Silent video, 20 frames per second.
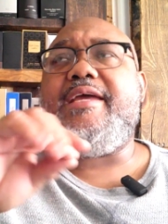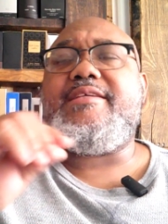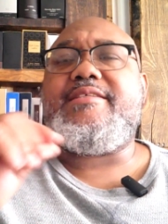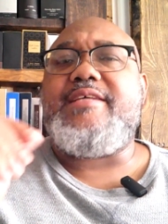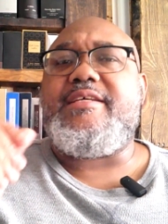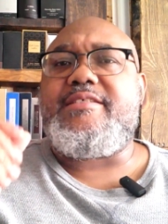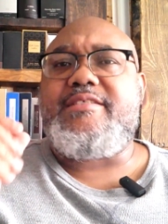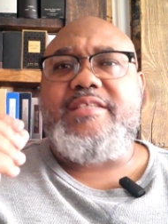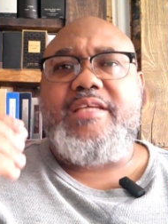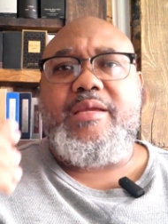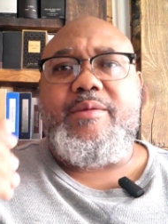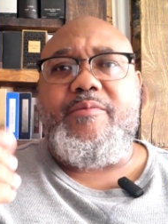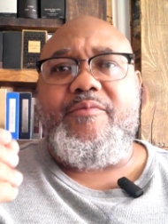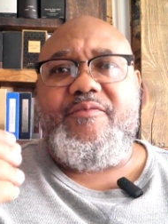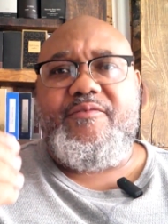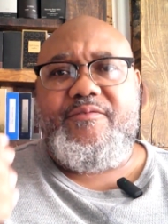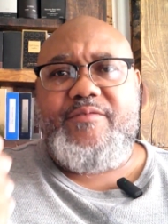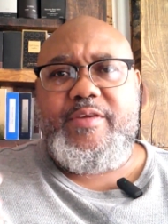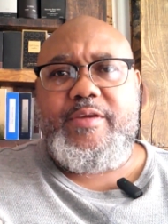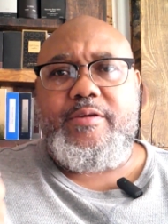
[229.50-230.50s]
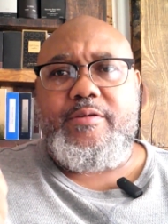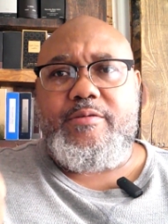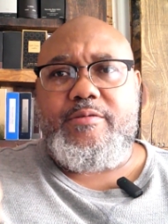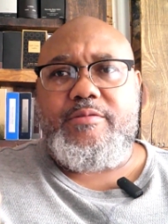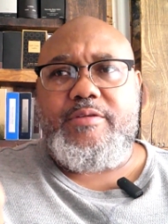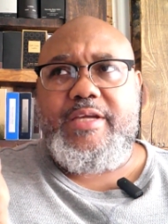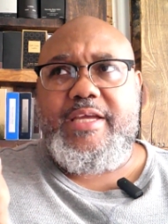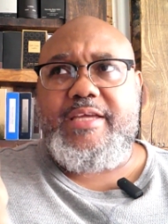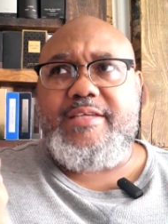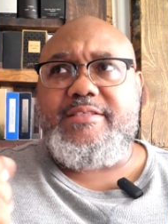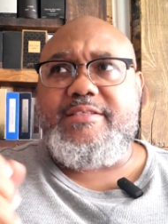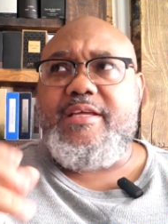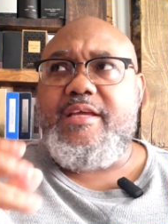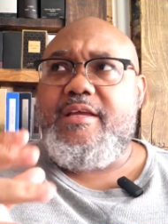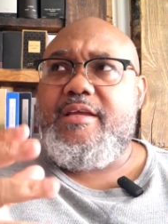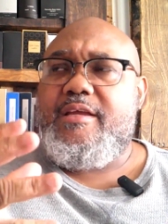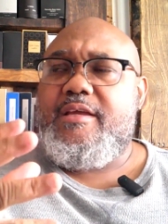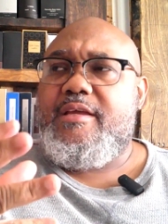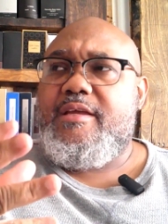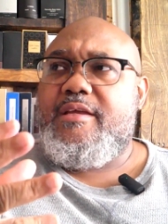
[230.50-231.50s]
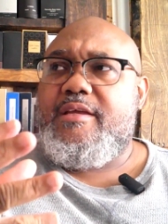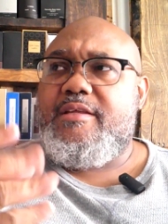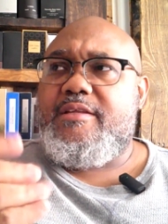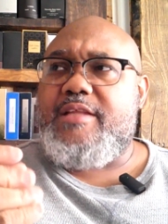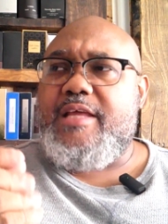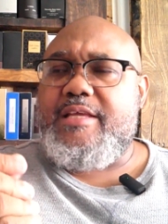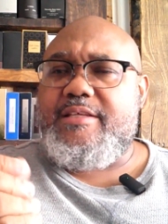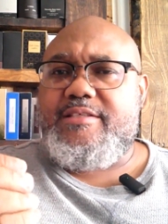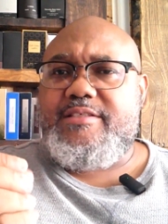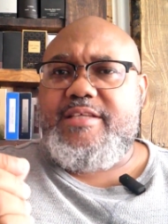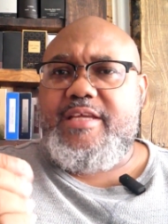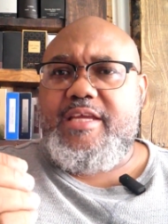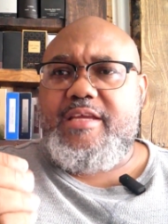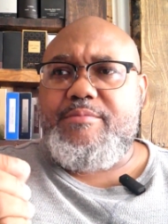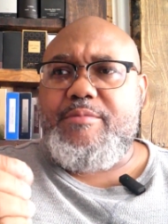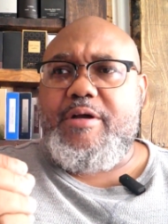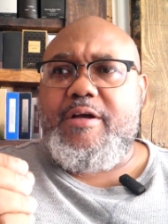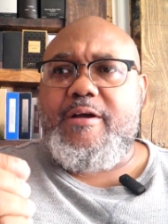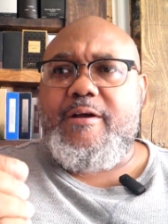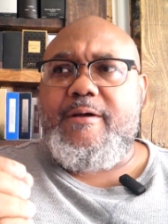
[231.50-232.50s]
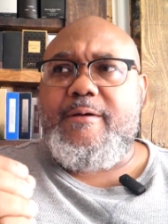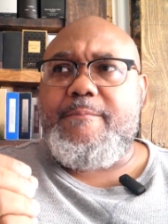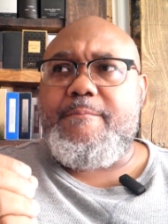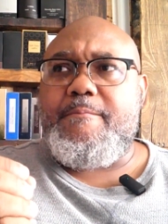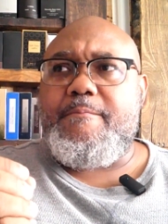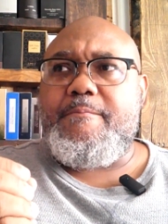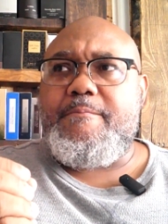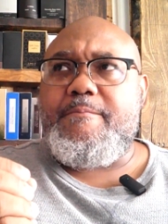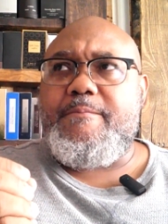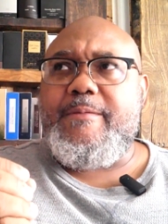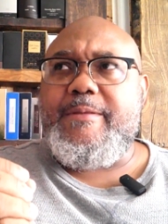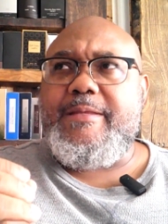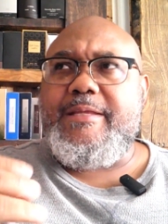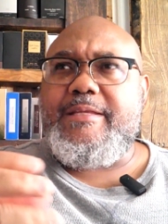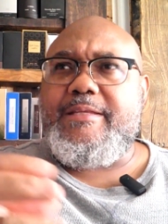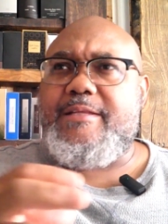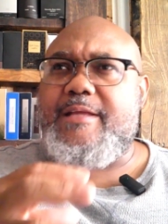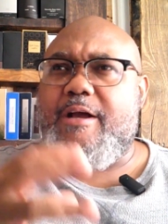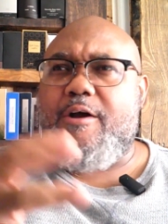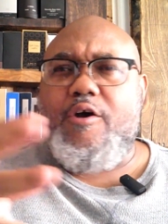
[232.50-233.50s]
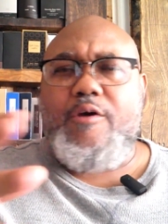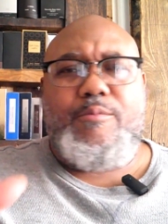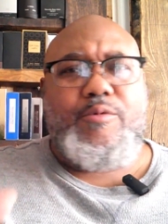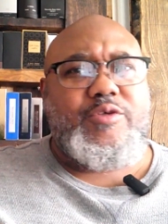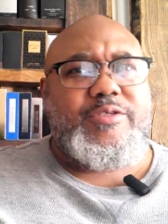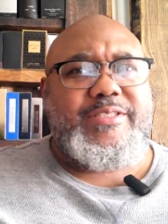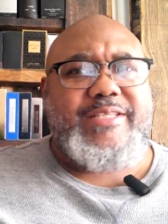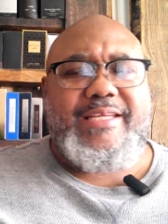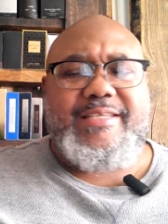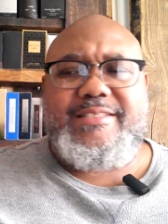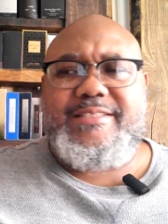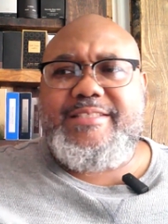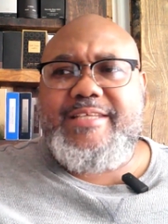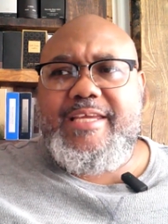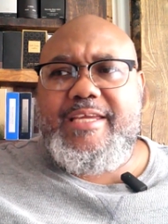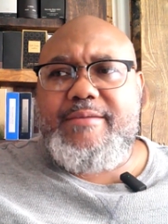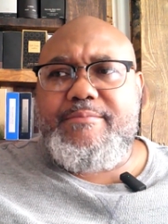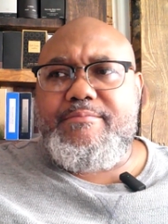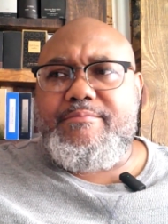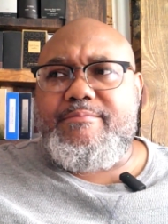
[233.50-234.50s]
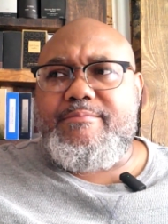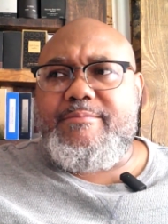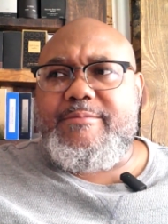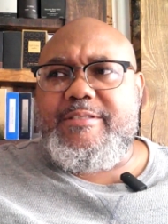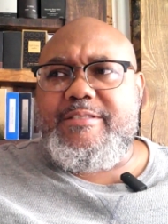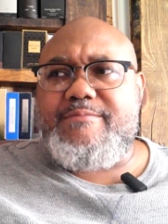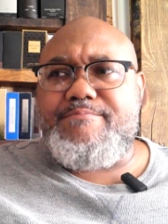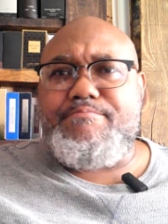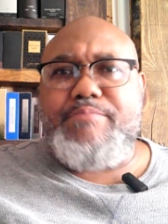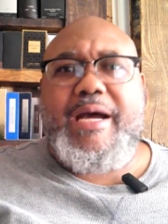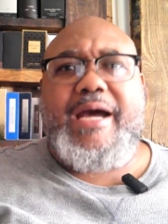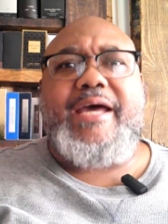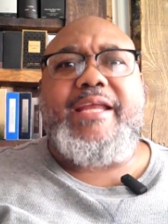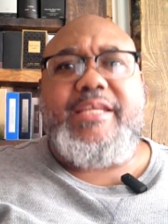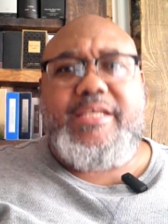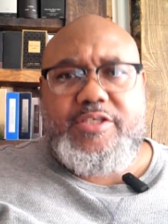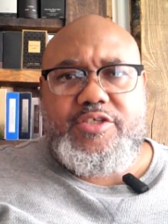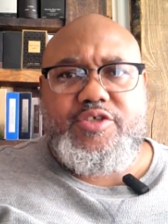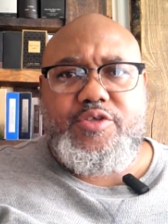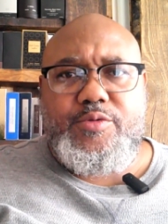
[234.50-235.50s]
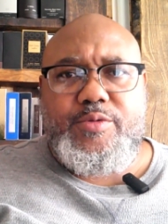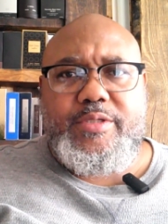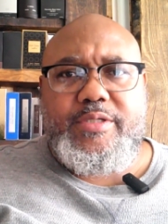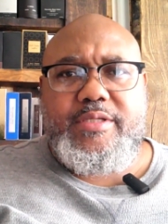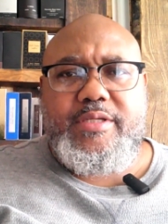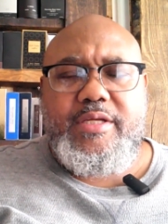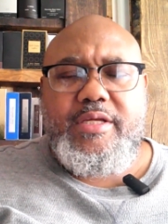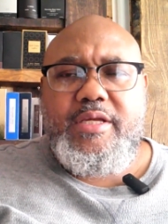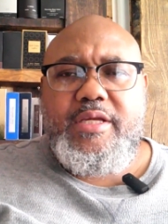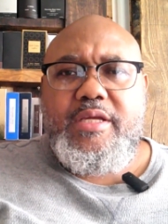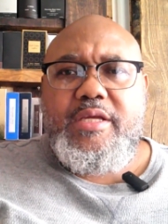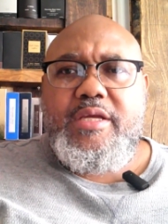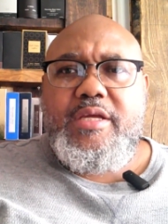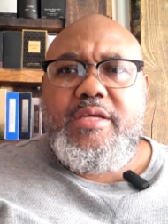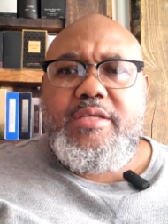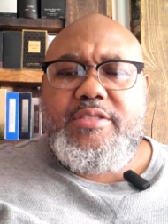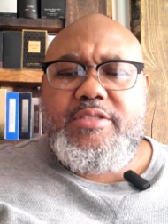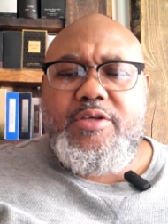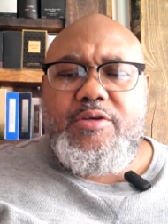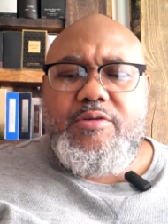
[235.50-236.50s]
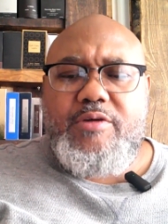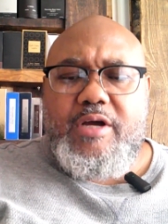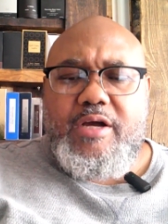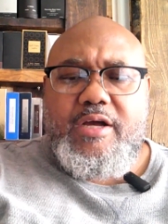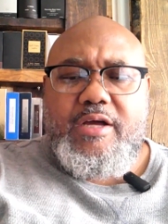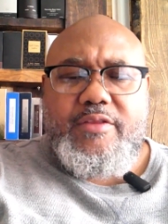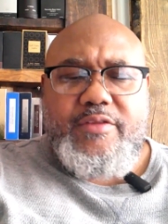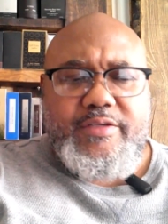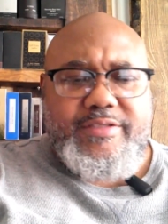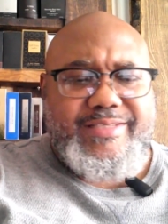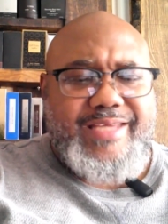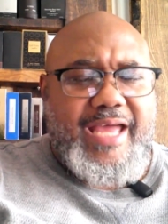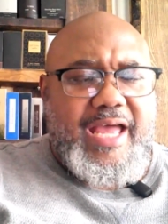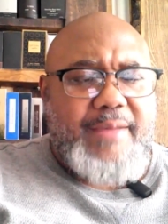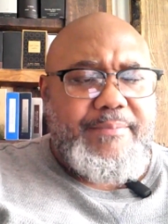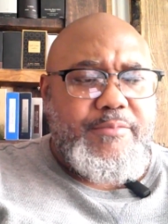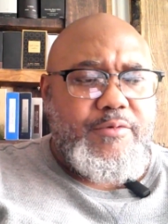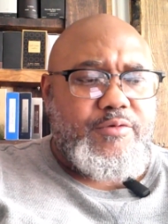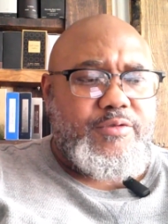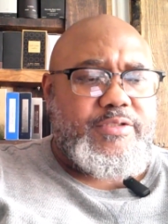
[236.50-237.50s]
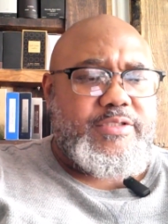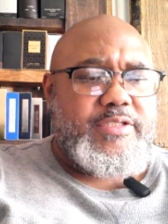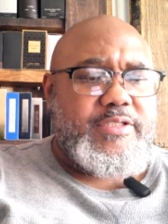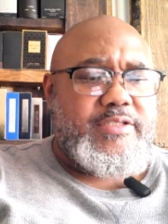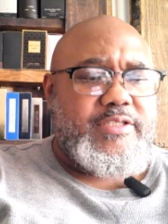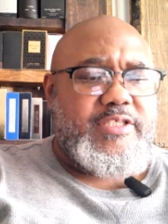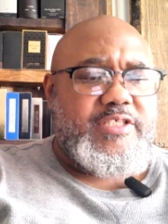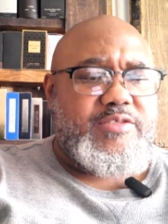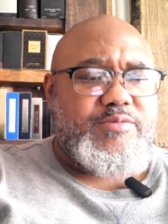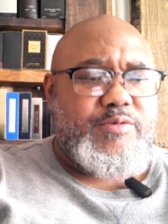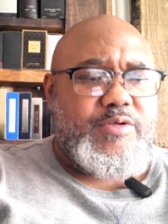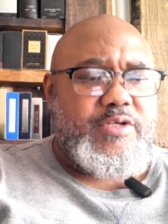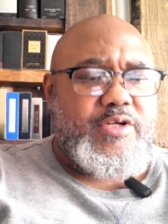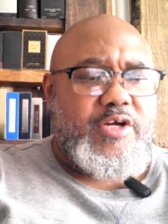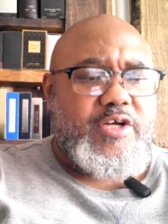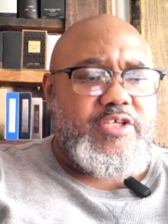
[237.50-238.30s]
that same feel. It has that same um, almost that same just body to it. So uh, the top notes to this one are